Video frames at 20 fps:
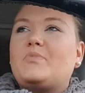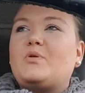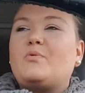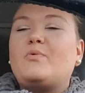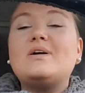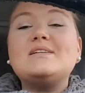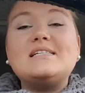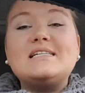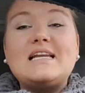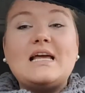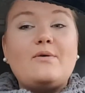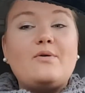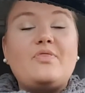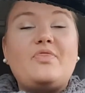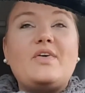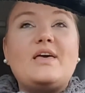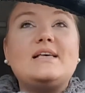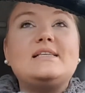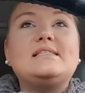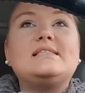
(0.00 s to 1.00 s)
resonate with
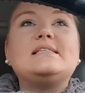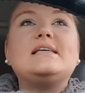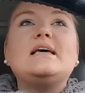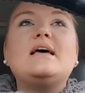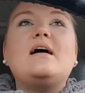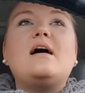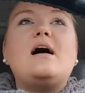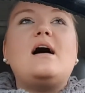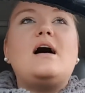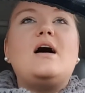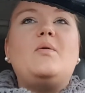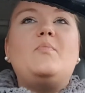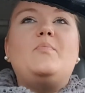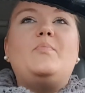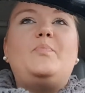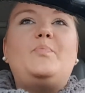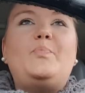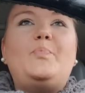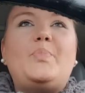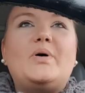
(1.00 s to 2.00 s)
this,
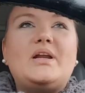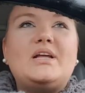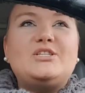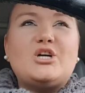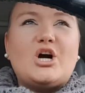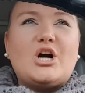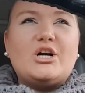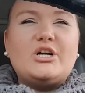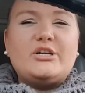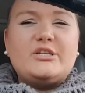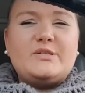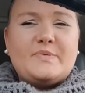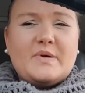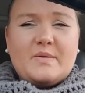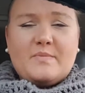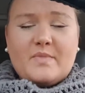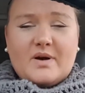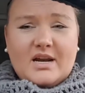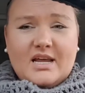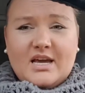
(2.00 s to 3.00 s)
um, but it's hard to
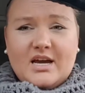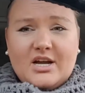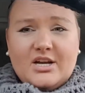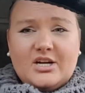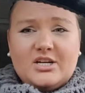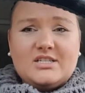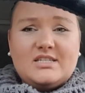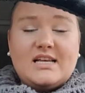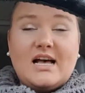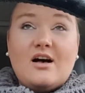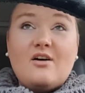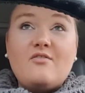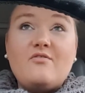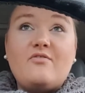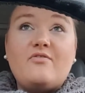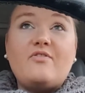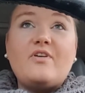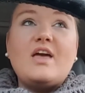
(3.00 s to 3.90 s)
spend money on yourself.